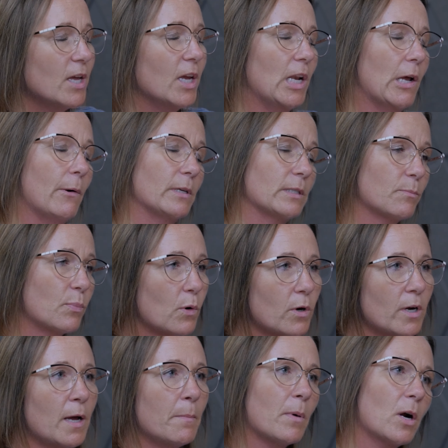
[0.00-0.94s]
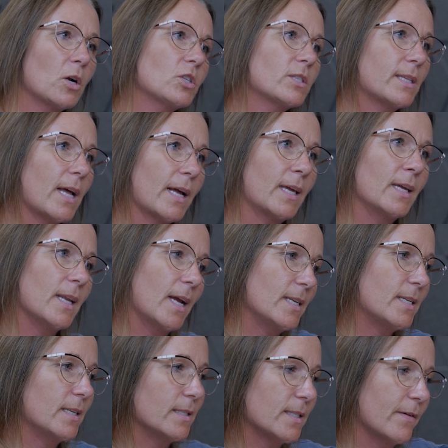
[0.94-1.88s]
you know, I was born on March 2nd,
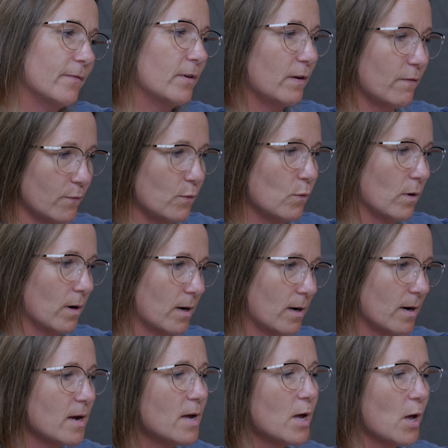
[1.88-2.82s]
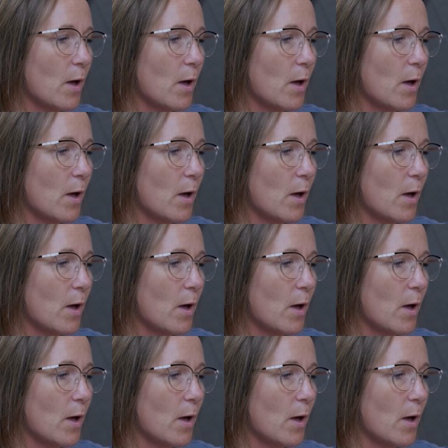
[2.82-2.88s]
1974,